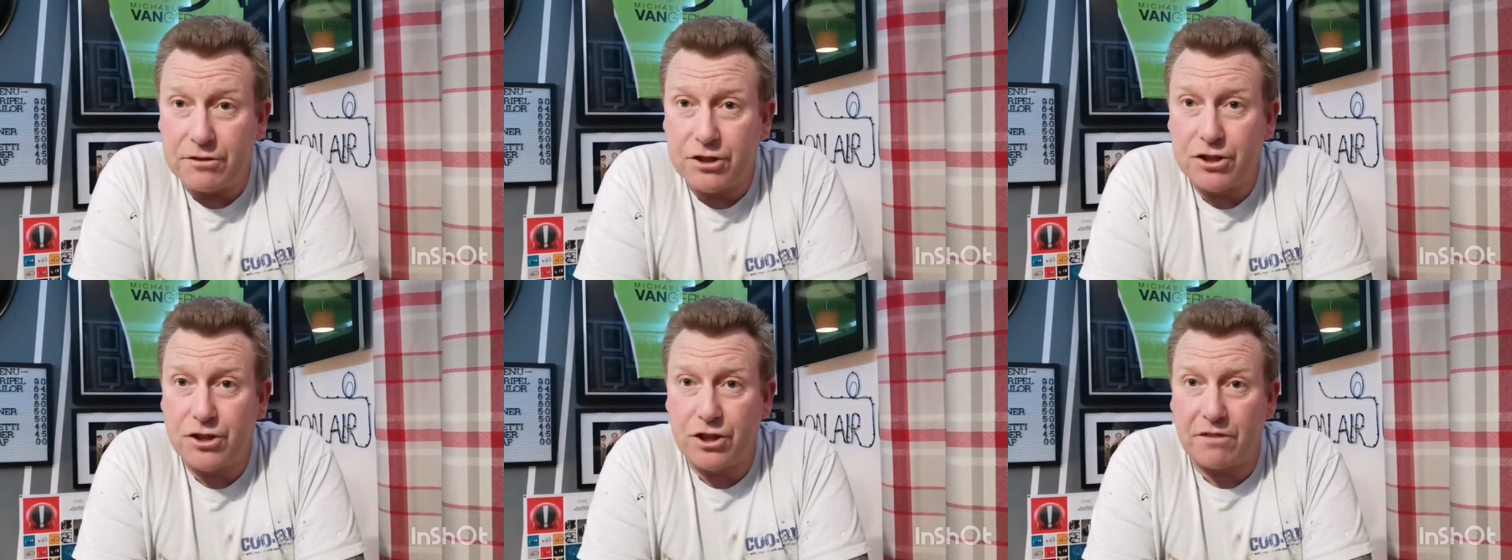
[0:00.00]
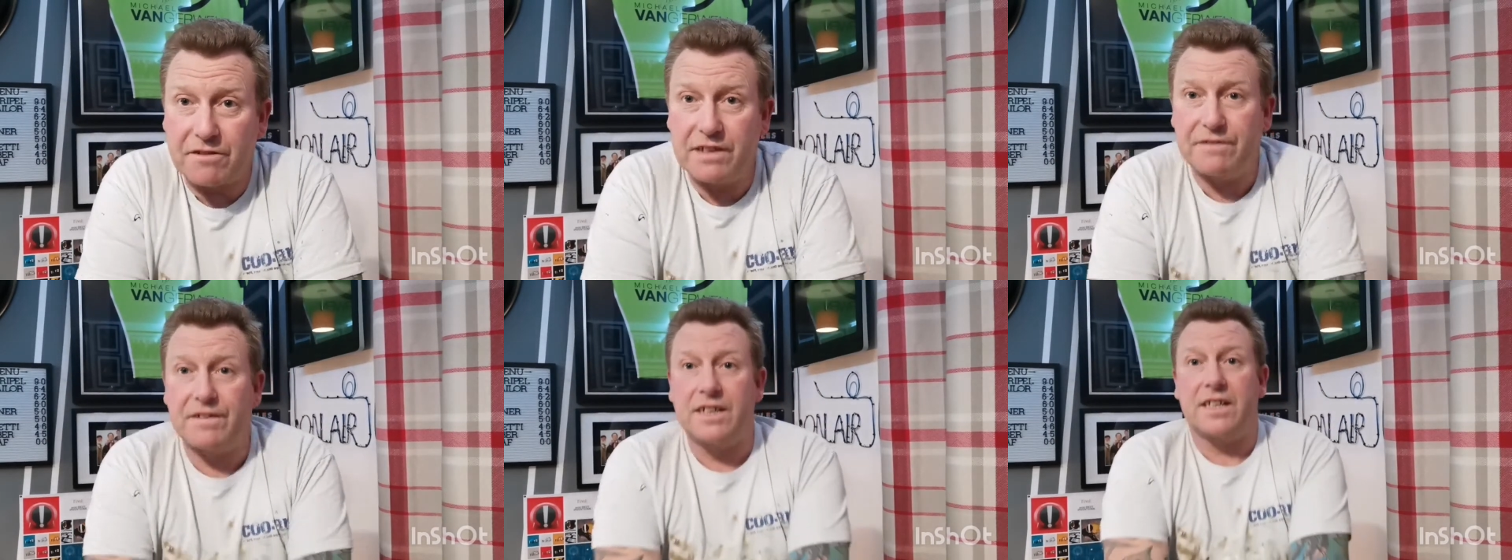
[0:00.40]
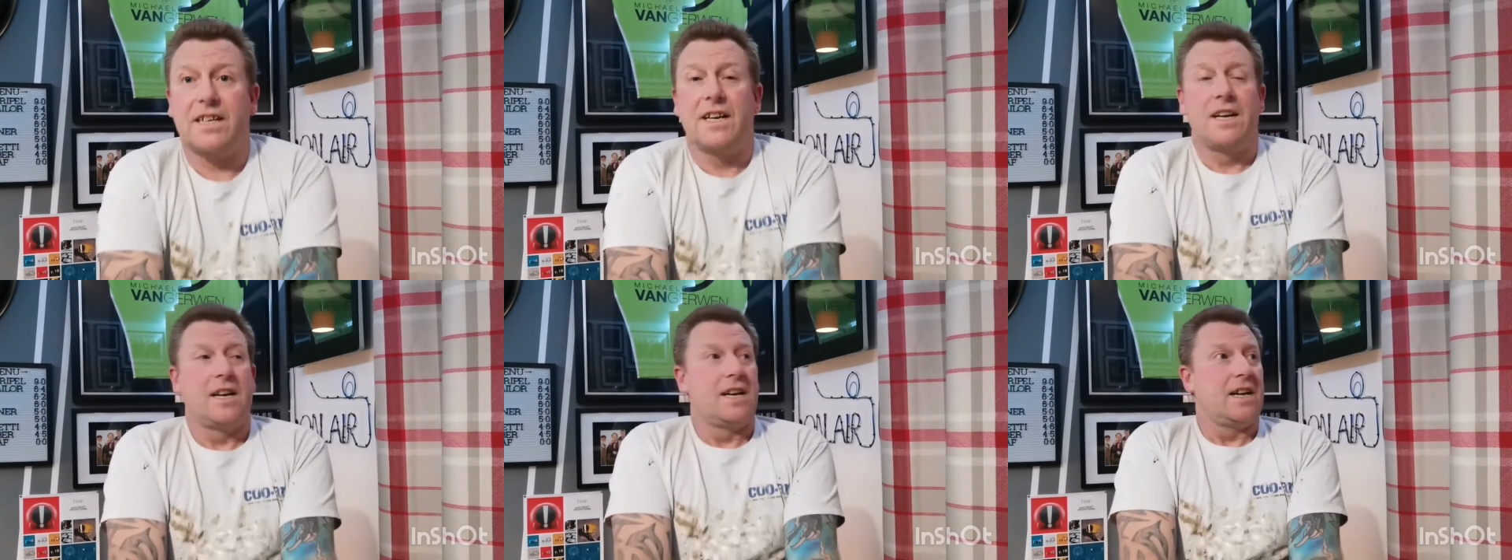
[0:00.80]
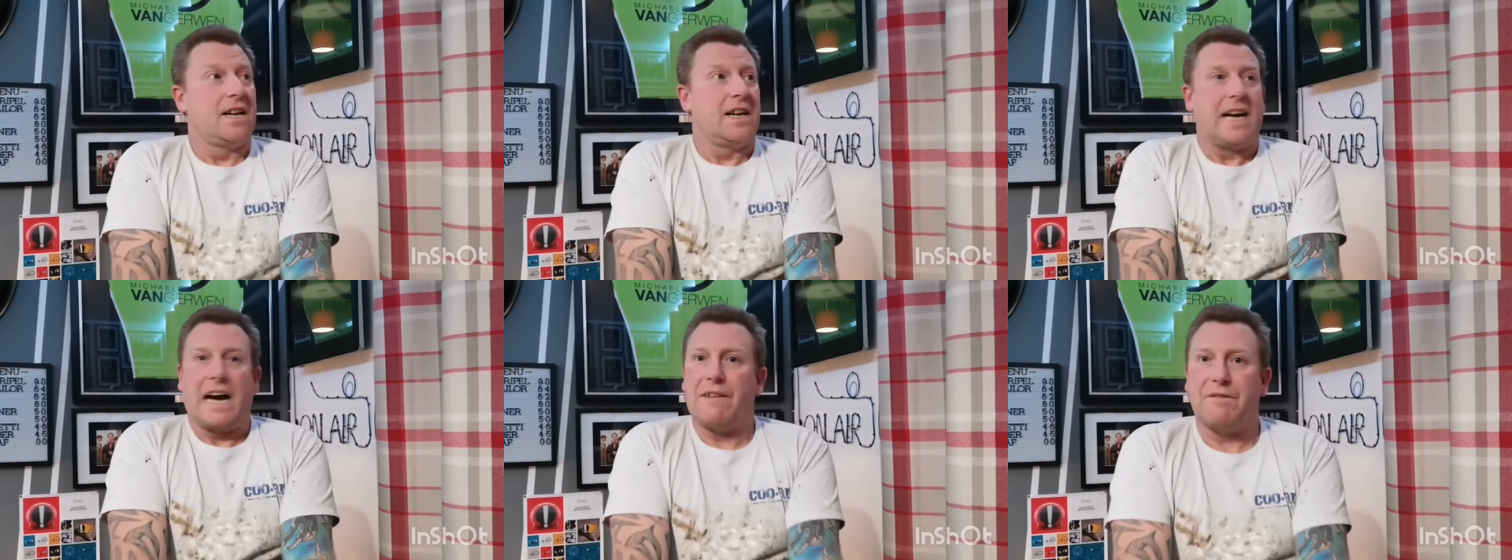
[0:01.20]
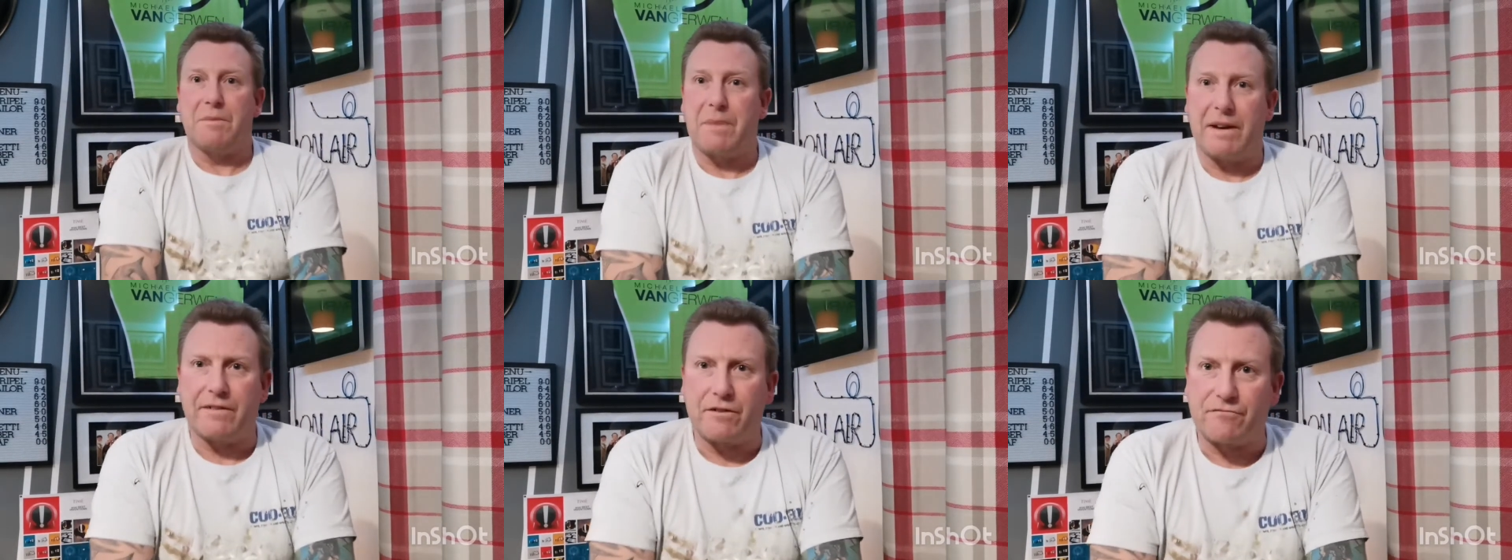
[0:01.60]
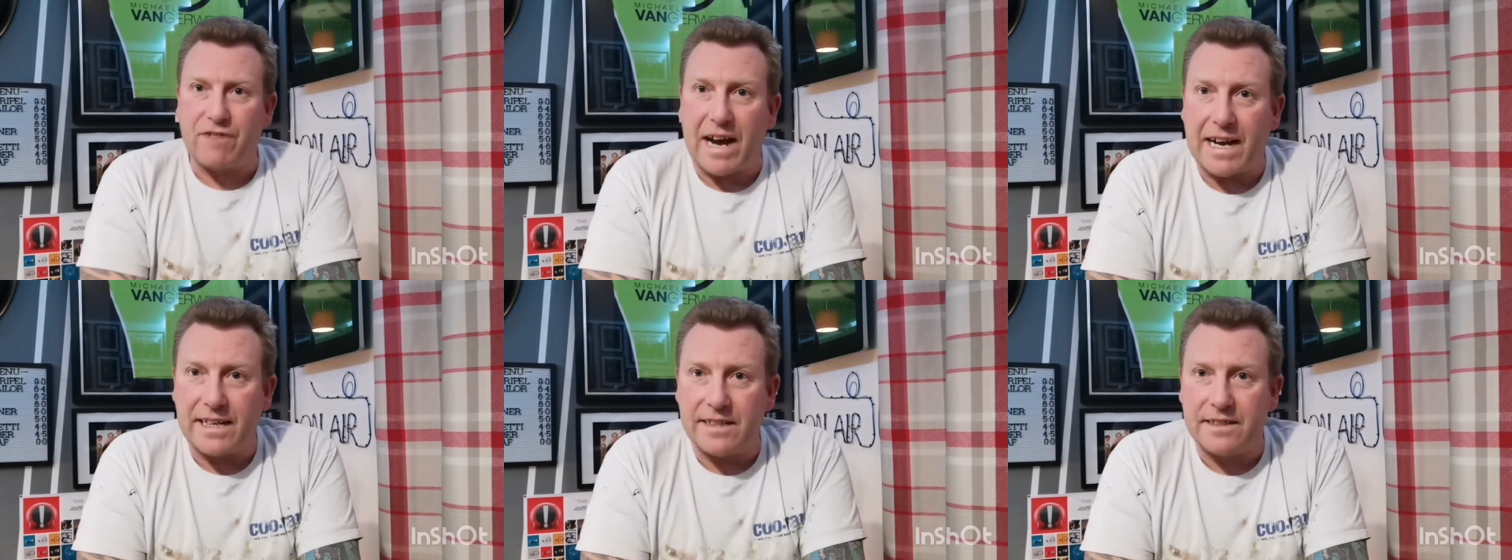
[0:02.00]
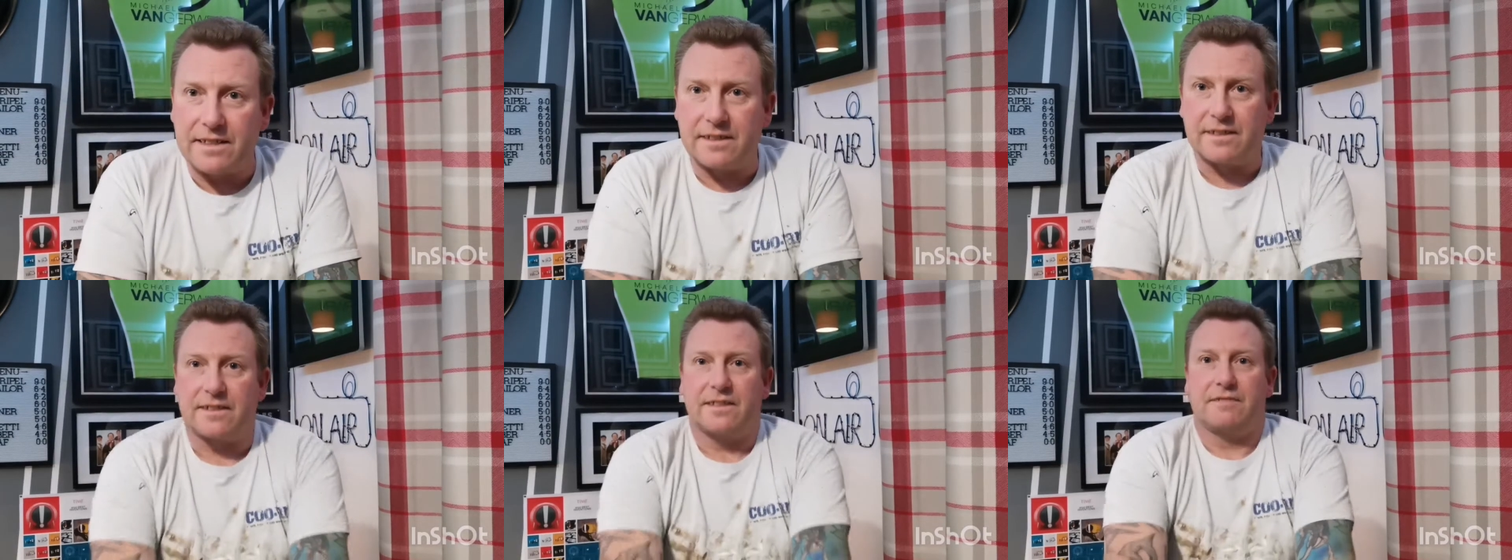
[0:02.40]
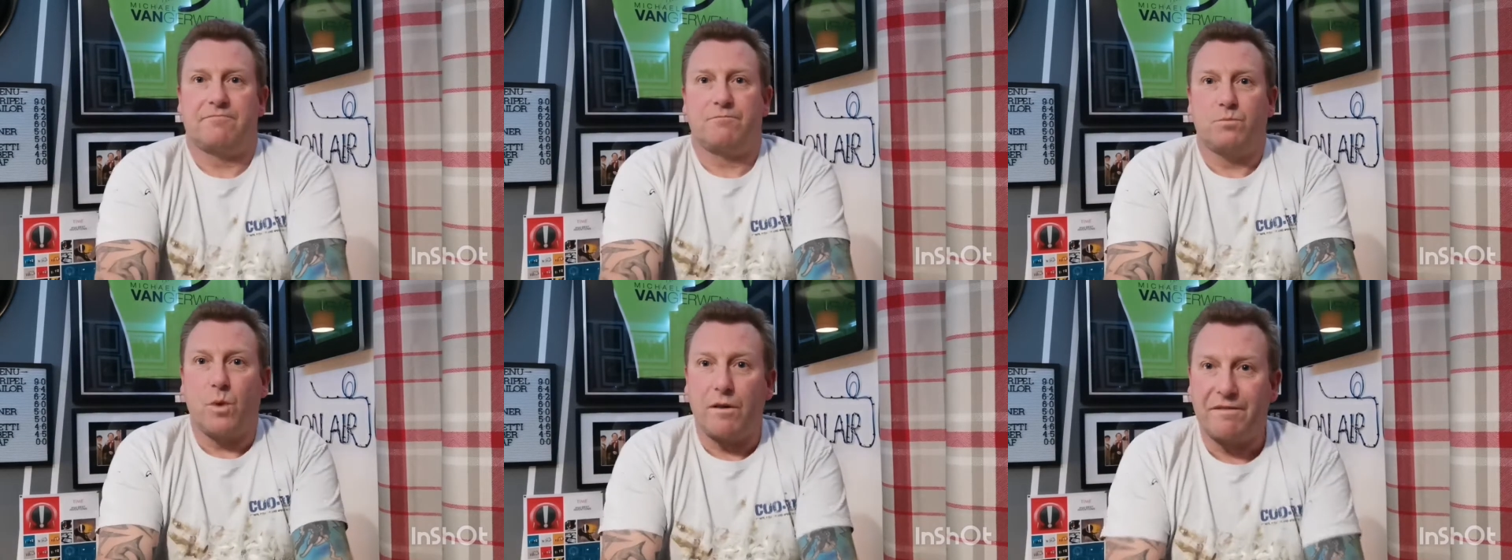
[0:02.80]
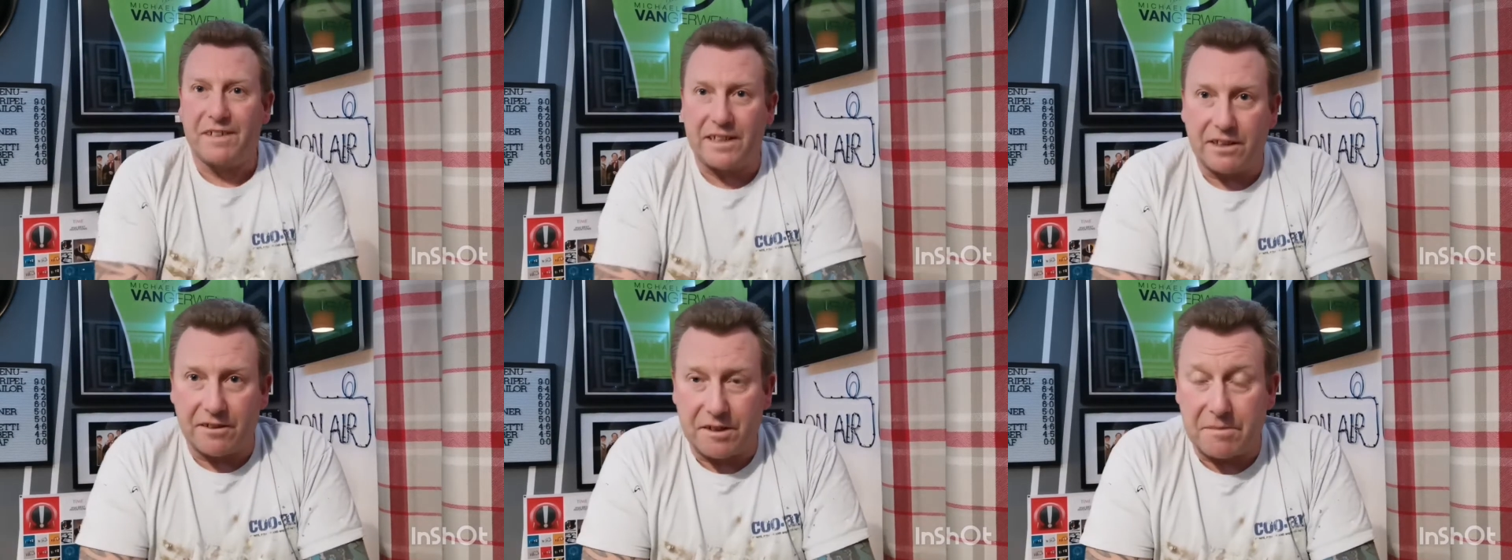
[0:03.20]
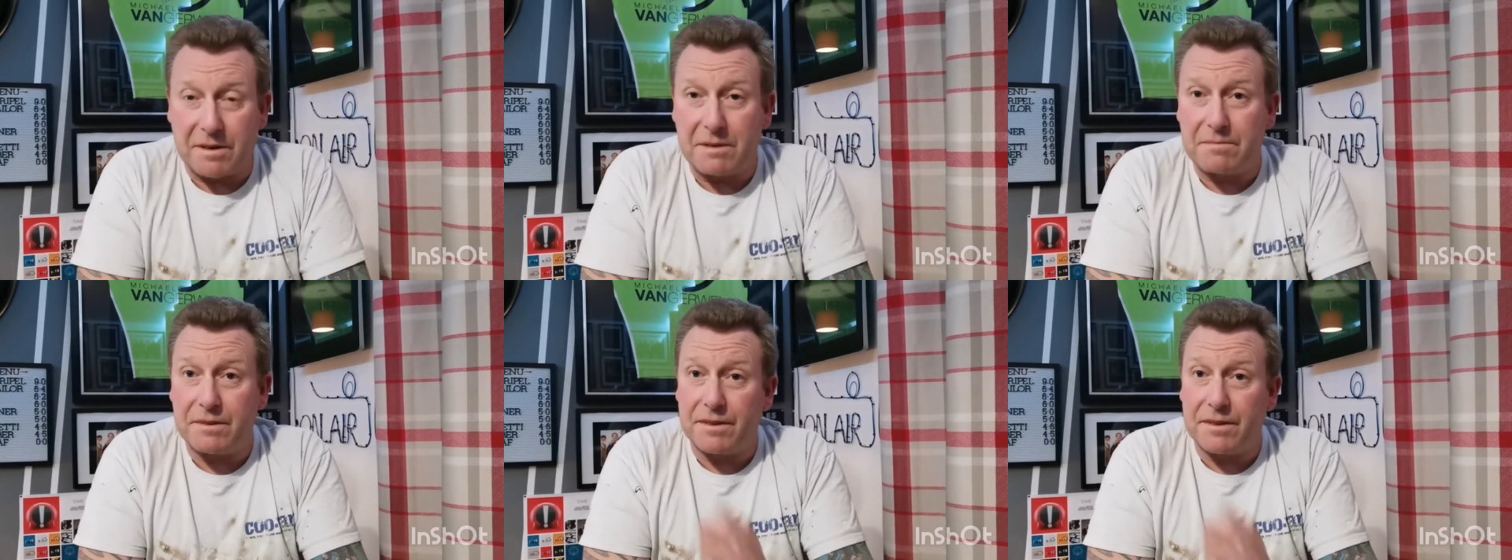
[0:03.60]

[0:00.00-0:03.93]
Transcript: Sorry for having a bit of a rant and waffling on a bit,